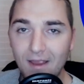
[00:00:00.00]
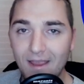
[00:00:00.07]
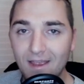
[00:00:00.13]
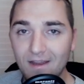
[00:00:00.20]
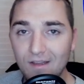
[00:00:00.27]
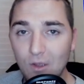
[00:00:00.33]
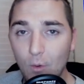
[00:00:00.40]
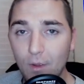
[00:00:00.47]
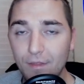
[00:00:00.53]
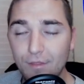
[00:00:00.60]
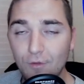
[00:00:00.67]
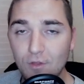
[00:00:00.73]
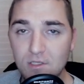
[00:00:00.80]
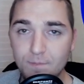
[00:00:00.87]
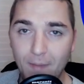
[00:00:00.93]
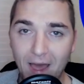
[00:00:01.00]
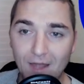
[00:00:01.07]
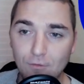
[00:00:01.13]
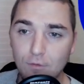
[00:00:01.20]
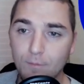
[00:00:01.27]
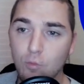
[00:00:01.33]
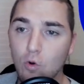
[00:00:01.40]
and going through this
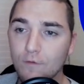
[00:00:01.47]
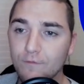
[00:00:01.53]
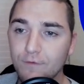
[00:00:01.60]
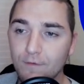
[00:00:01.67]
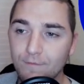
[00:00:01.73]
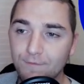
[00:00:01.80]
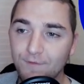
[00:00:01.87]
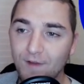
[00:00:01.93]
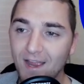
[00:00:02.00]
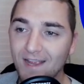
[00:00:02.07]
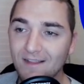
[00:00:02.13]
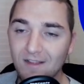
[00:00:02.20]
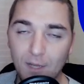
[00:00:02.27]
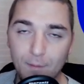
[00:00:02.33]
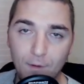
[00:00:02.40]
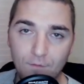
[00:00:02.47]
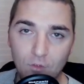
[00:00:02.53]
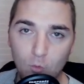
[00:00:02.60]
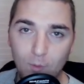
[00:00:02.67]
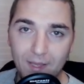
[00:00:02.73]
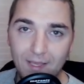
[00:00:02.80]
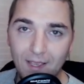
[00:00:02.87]
battle report from Fight Club over the
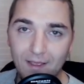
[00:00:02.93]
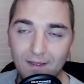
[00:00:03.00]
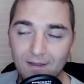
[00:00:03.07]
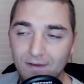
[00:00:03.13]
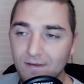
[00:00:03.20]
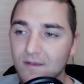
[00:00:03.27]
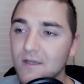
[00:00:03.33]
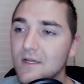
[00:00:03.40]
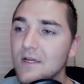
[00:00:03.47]
weekend.